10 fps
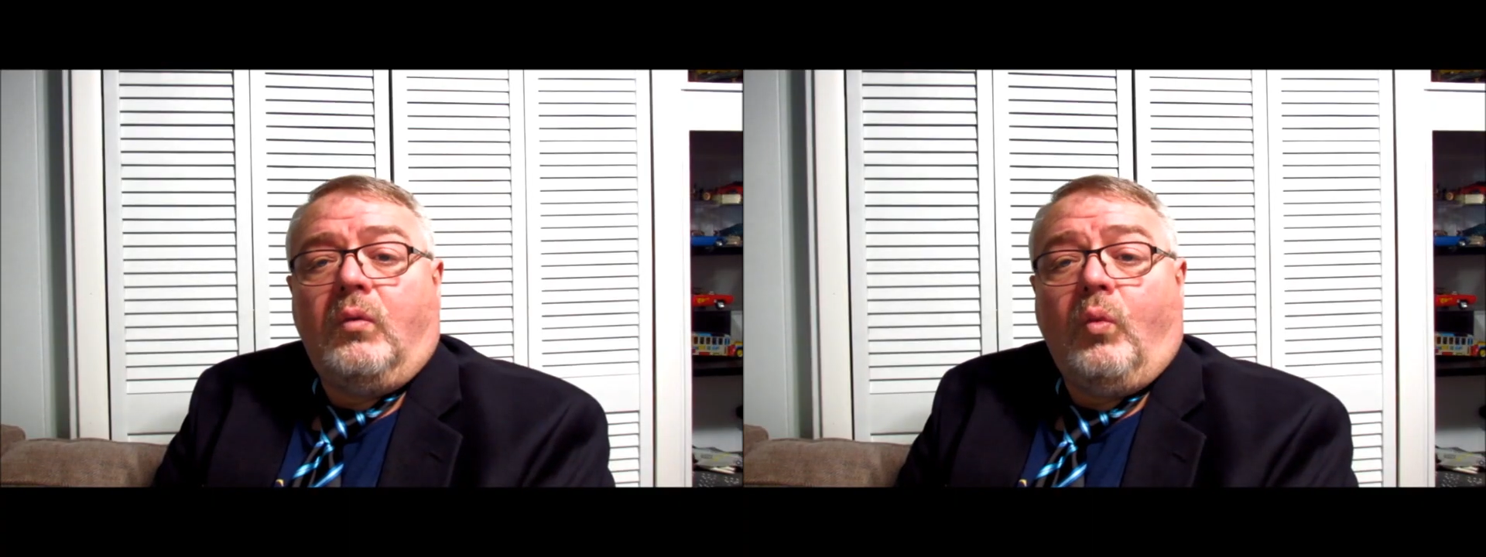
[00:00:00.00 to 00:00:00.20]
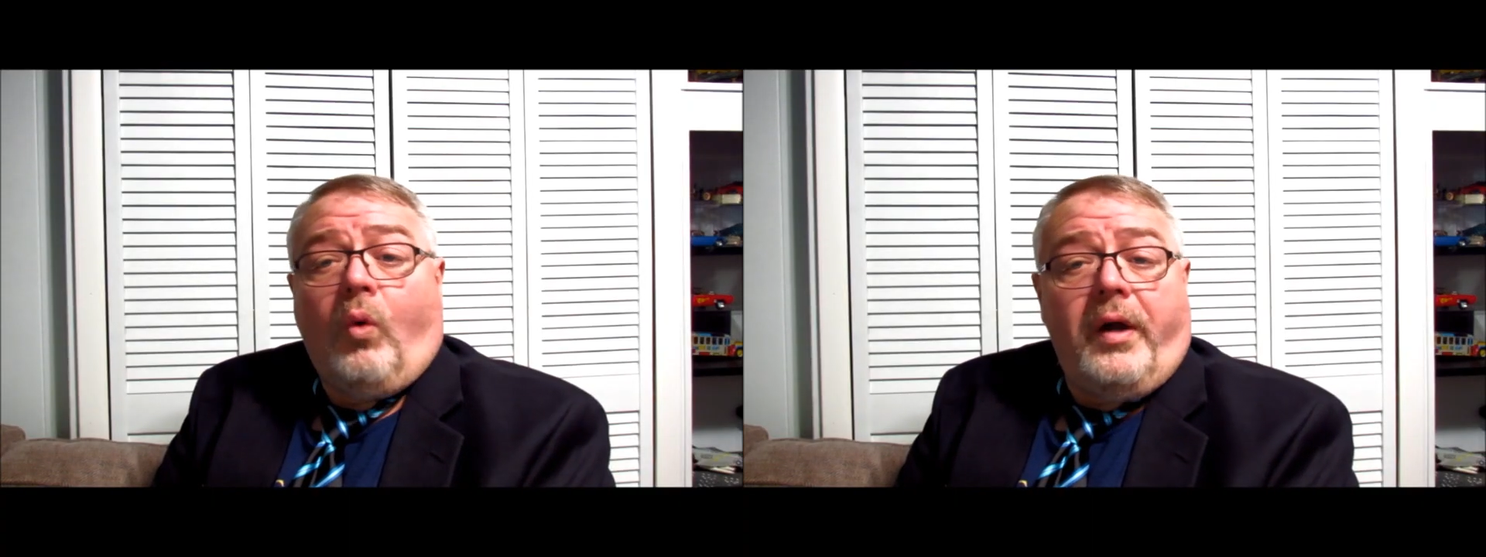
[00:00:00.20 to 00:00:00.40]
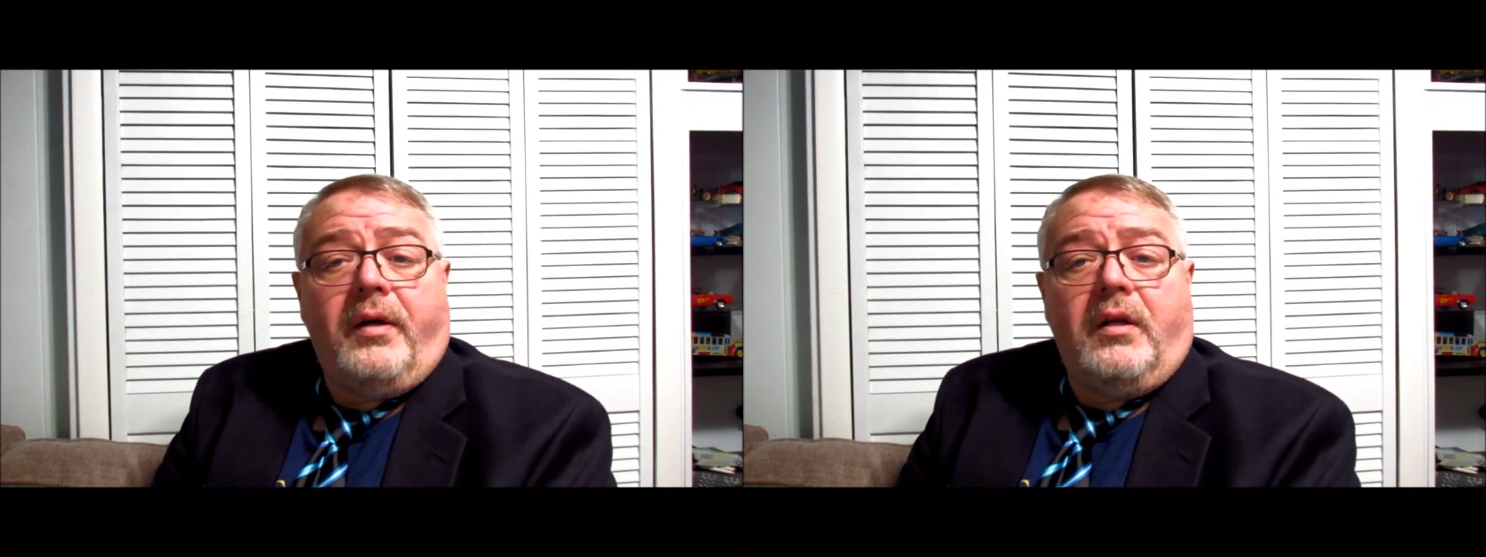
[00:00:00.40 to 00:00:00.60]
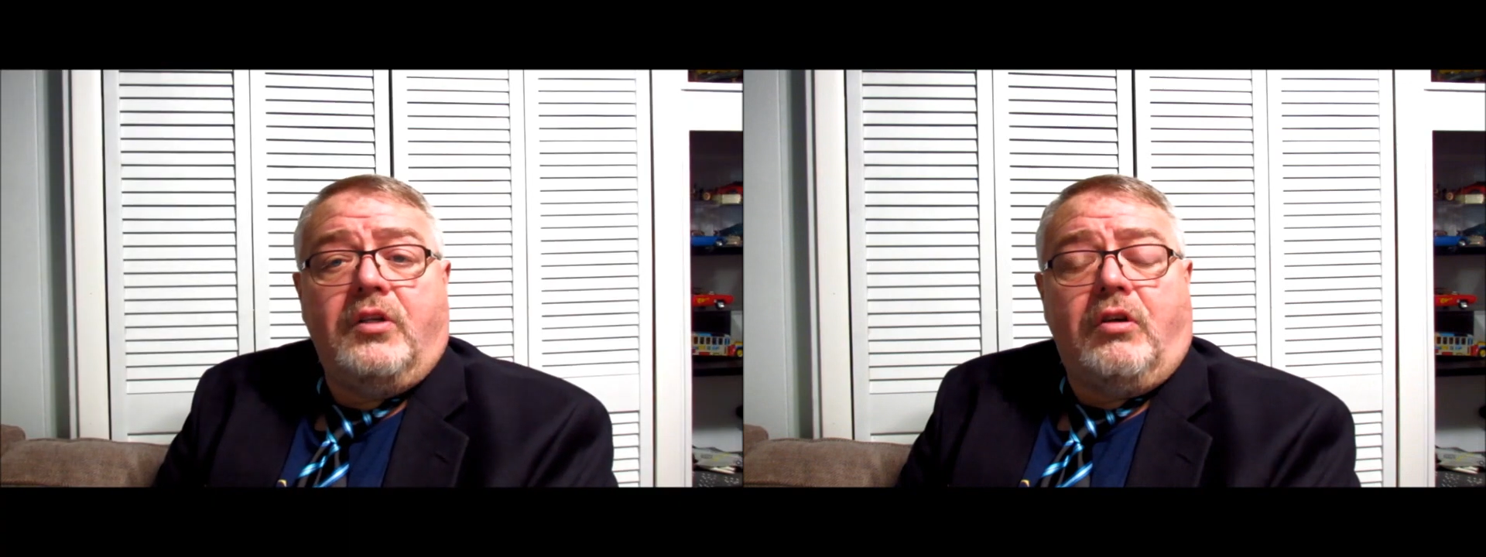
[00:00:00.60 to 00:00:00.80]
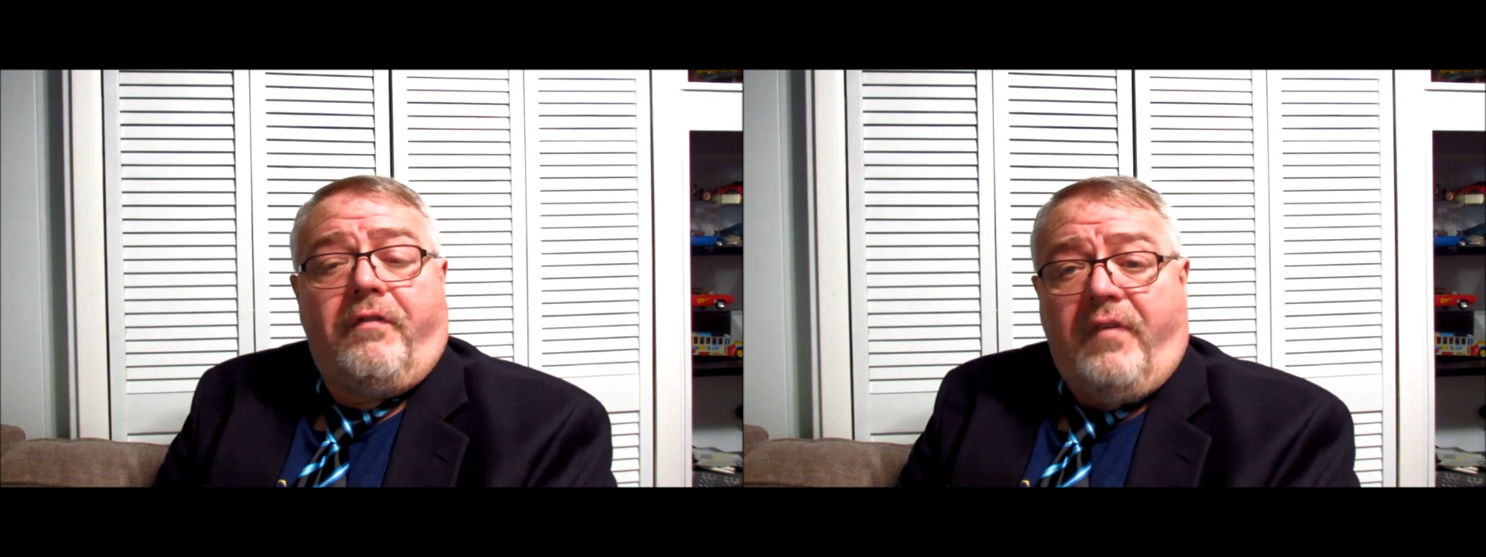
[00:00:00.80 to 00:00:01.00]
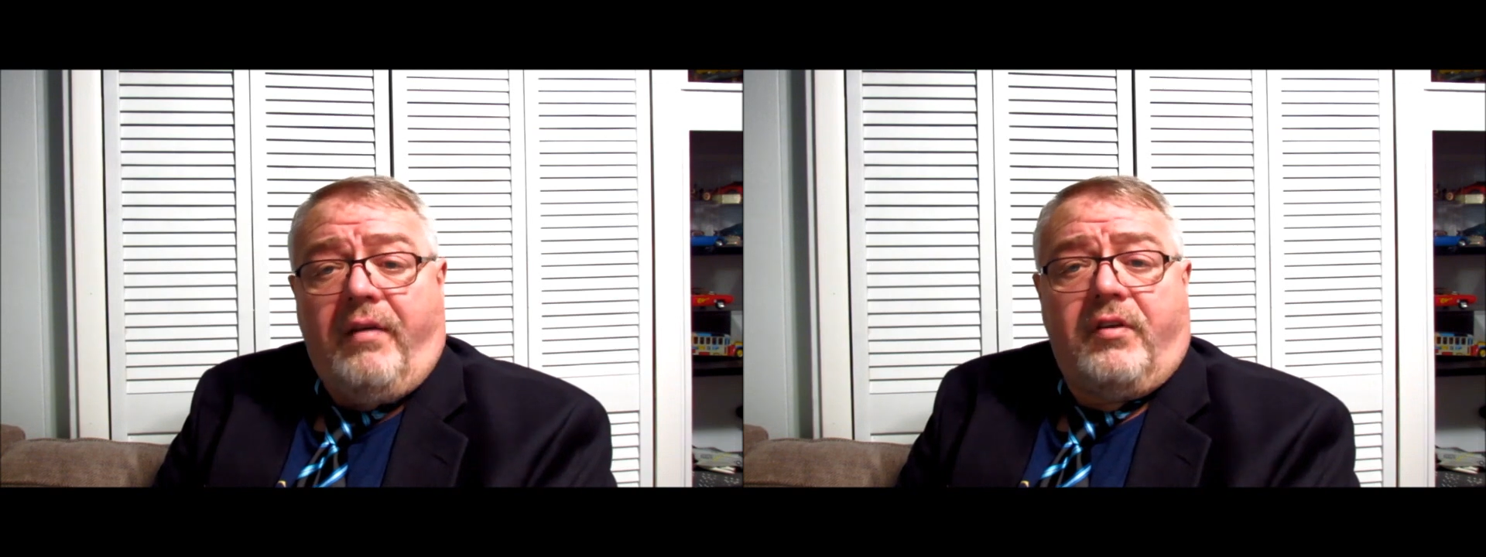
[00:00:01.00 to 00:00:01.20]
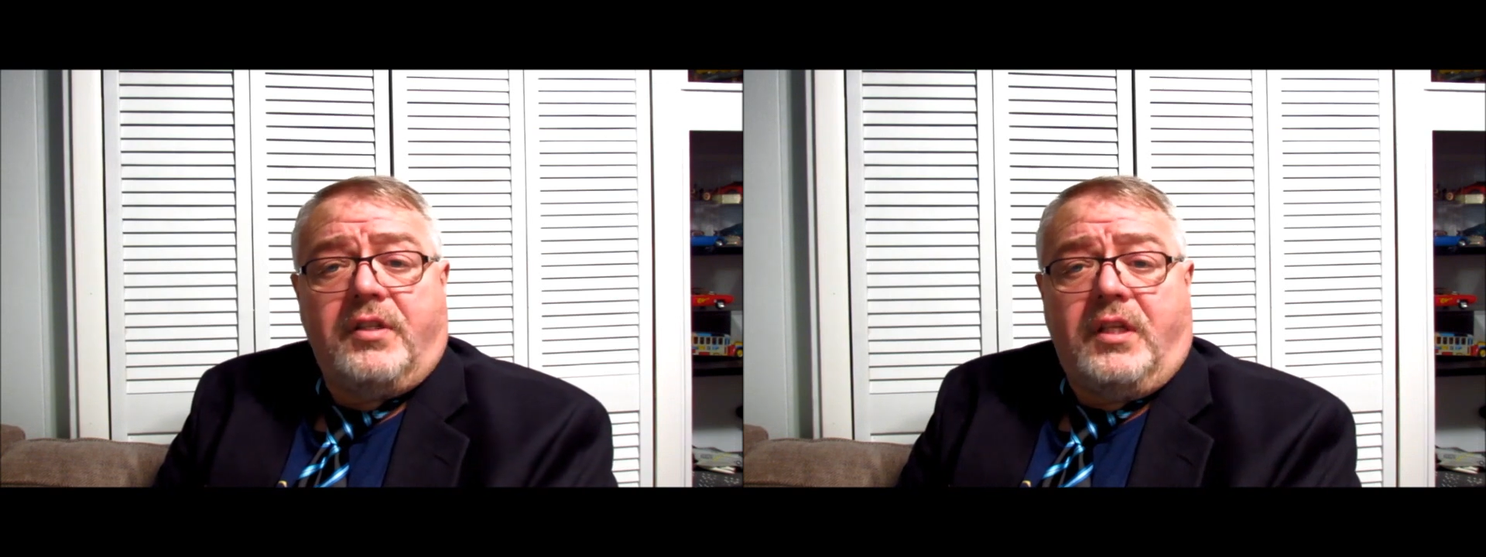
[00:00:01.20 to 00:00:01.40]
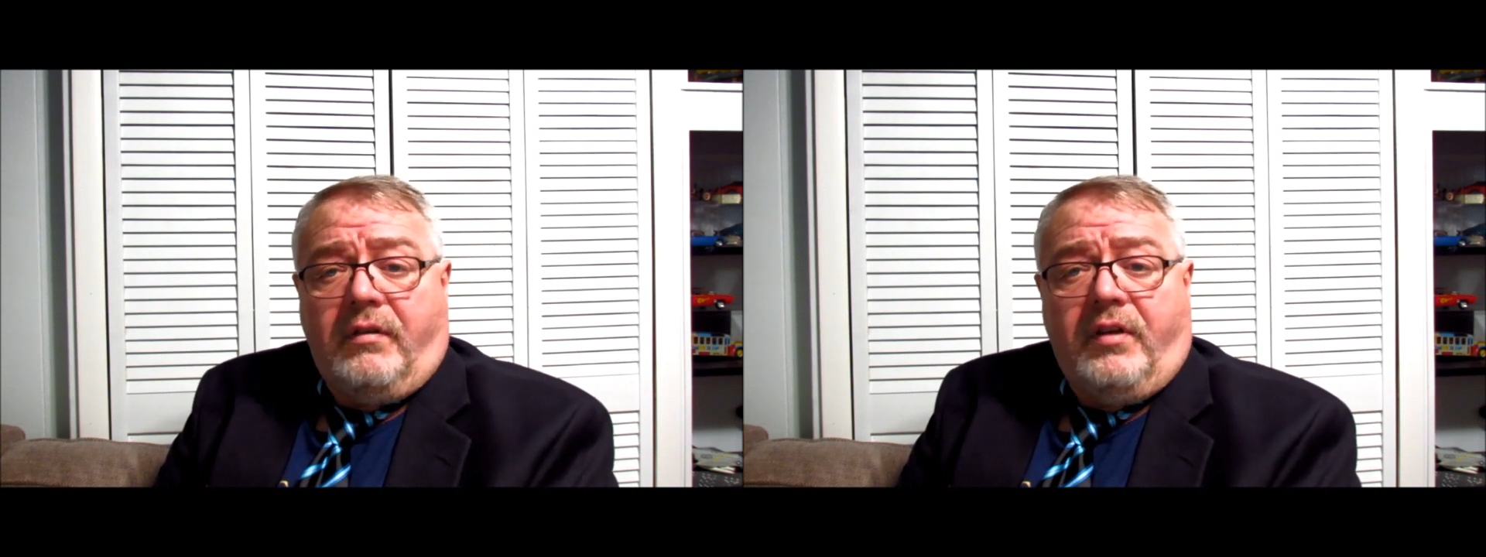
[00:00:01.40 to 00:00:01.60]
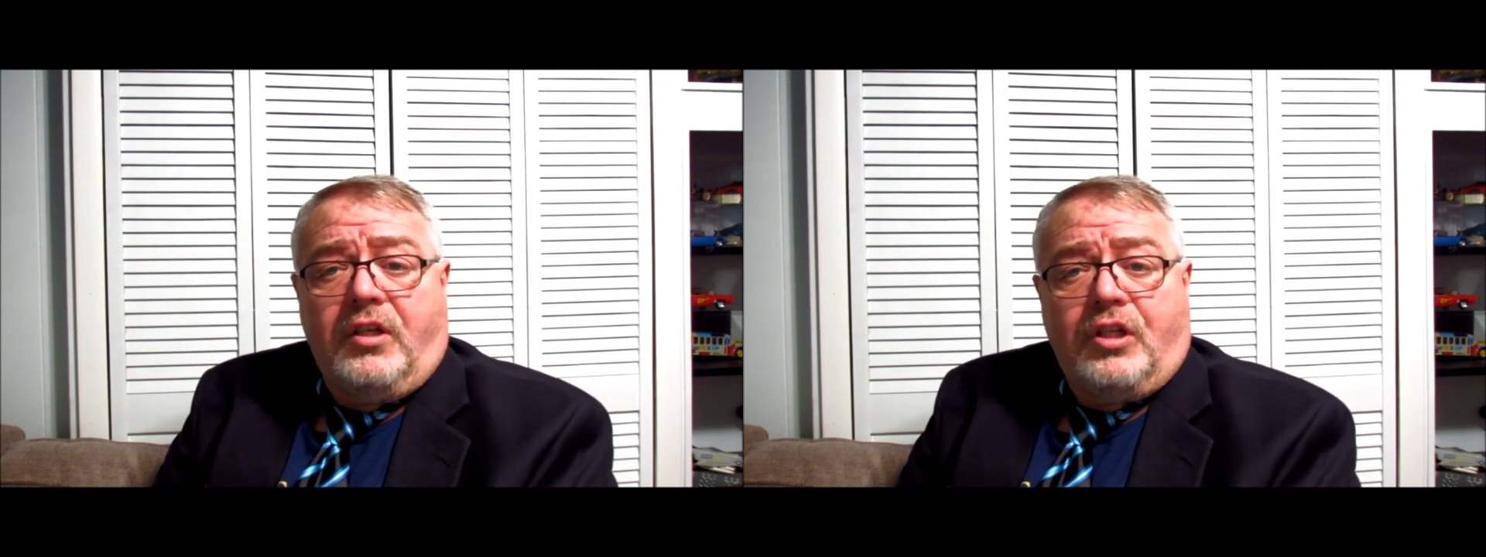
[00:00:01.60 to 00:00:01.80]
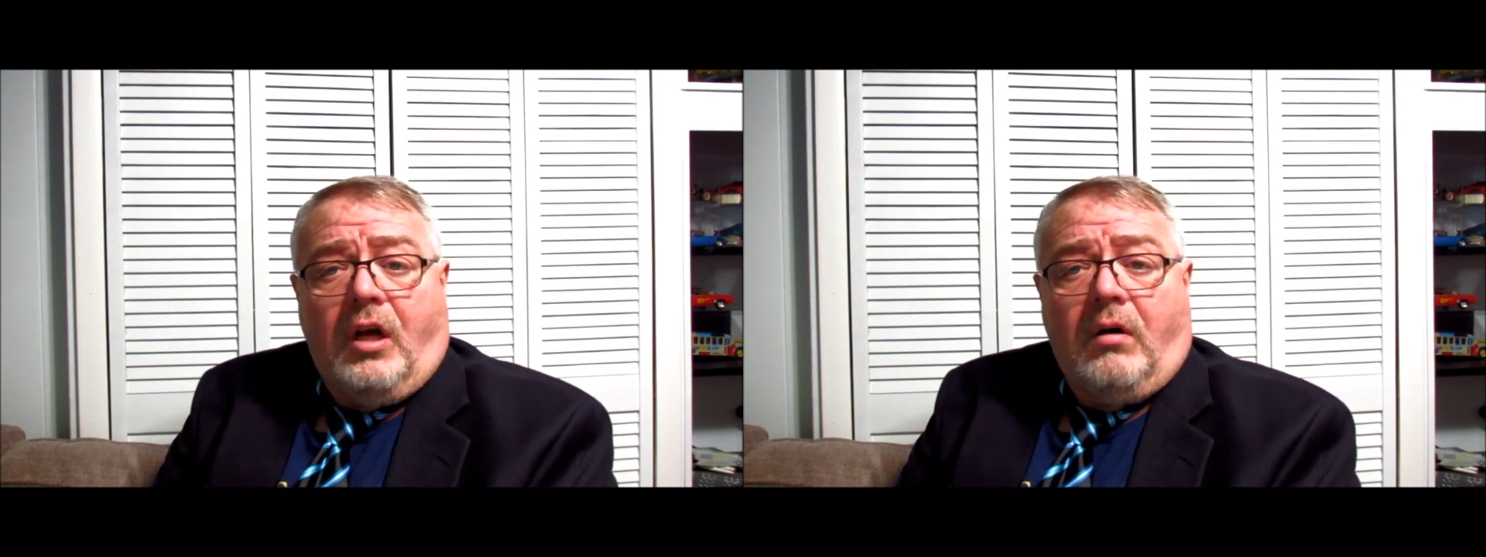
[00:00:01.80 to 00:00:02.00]
What is your favorite TV
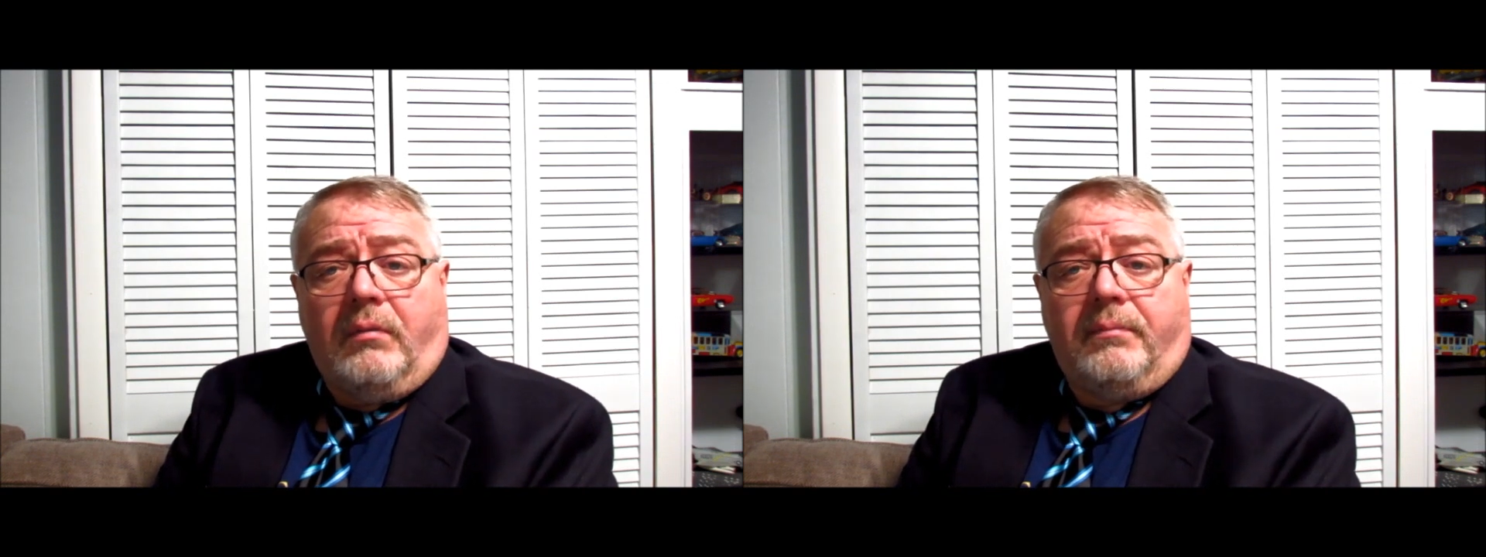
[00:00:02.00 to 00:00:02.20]
show?